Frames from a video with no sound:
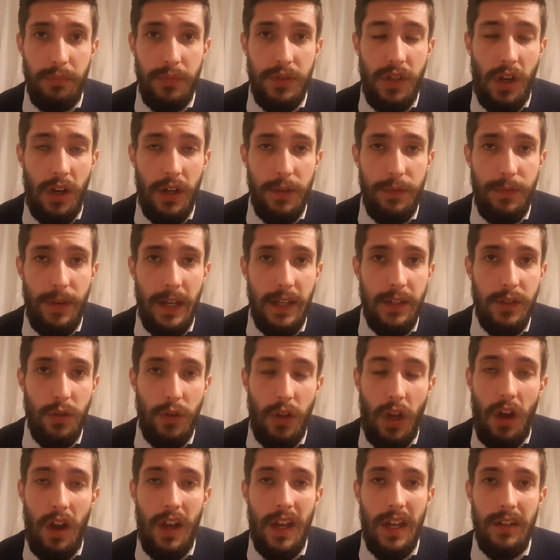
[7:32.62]
side effects
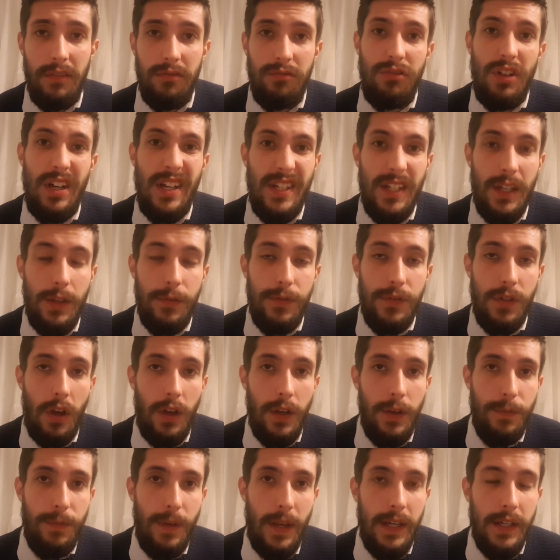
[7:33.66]
or the higher risk of
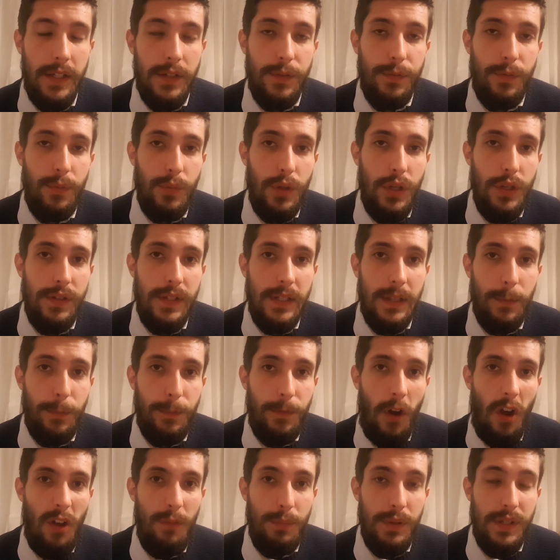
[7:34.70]
side effects from using the
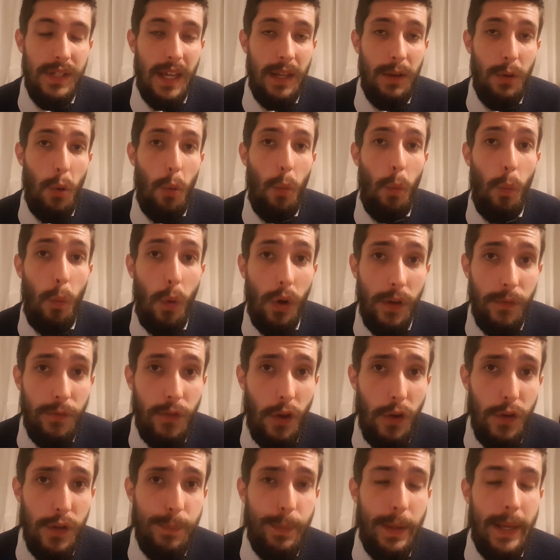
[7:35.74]
five percent. One of
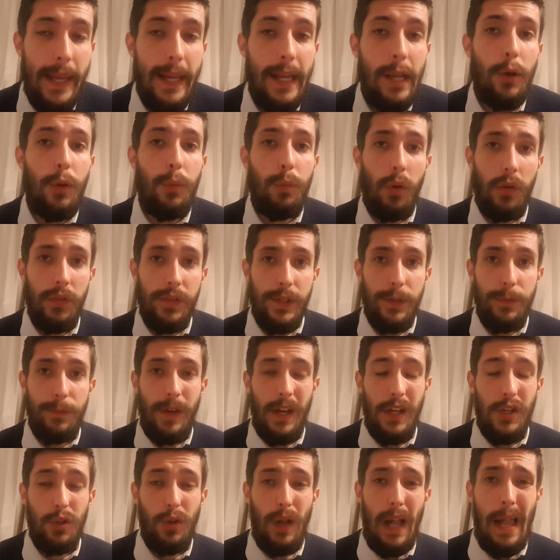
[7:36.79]
those being unwanted
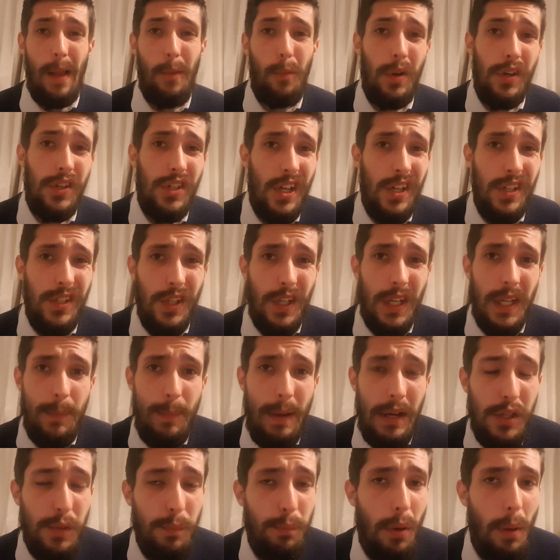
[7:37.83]
facial hair, which as you can
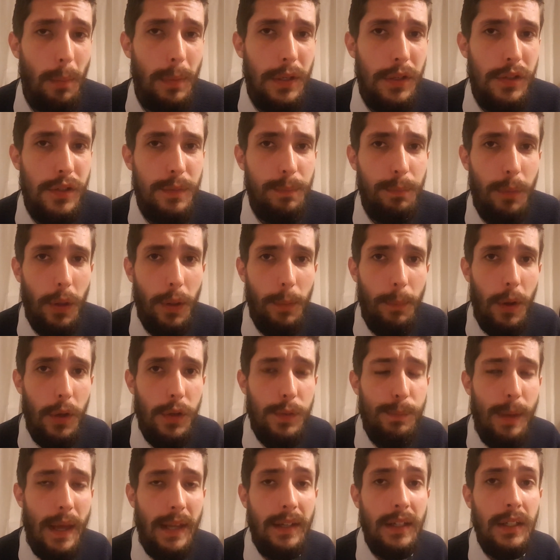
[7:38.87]
imagine probably doesn't bother
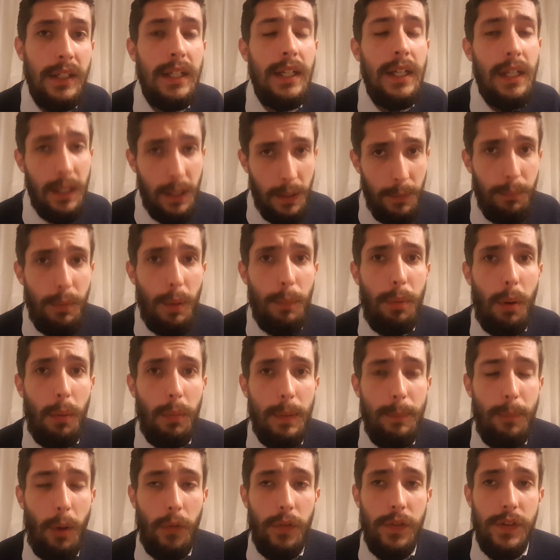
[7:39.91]
most men, but
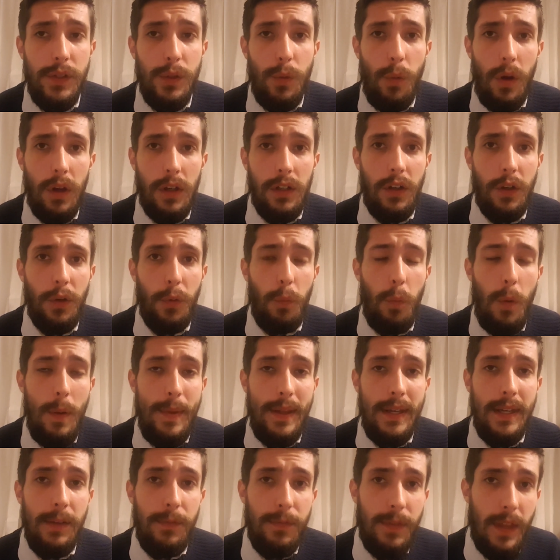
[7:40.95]
probably bothers quite a lot of
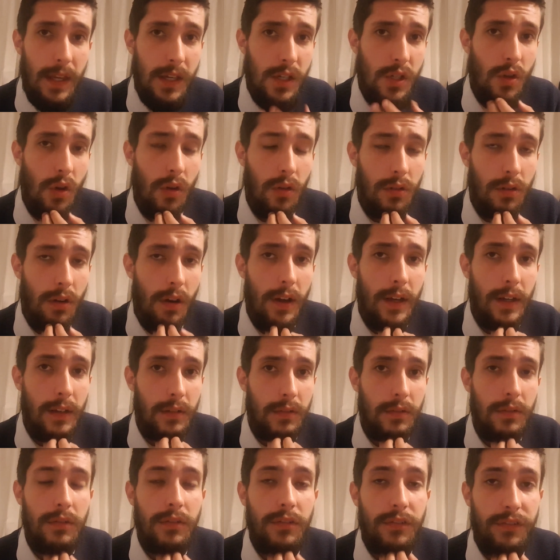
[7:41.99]
women if they start growing
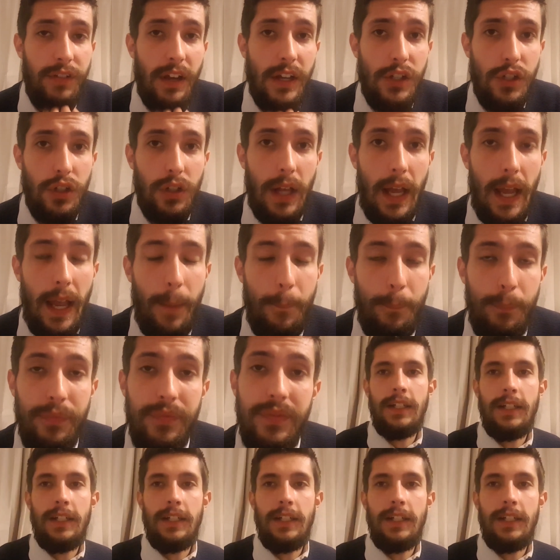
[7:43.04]
facial hair.